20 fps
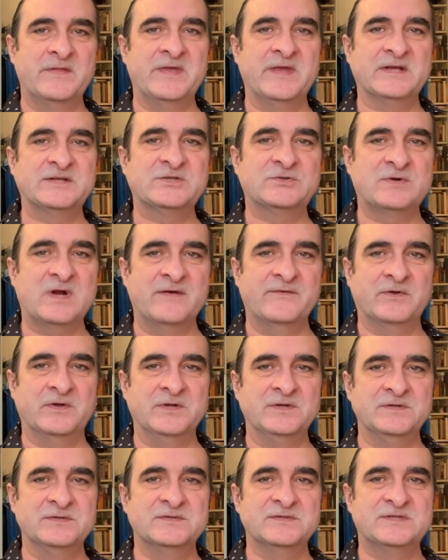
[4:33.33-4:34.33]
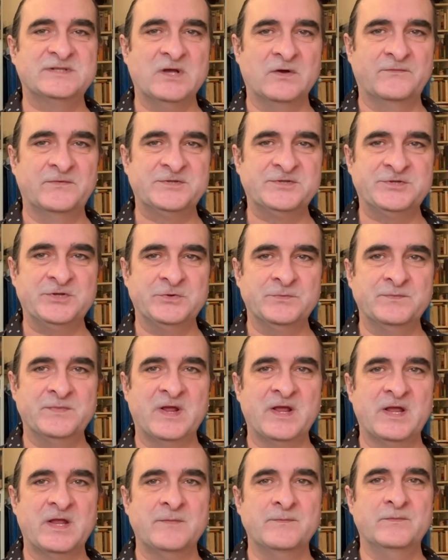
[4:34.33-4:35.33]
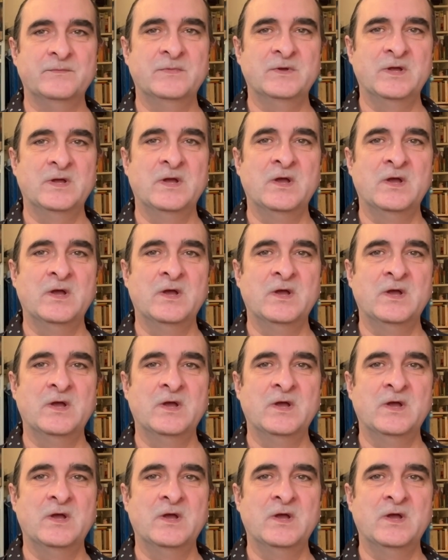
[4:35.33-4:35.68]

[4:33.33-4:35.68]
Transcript: the extravagant, self-assumed name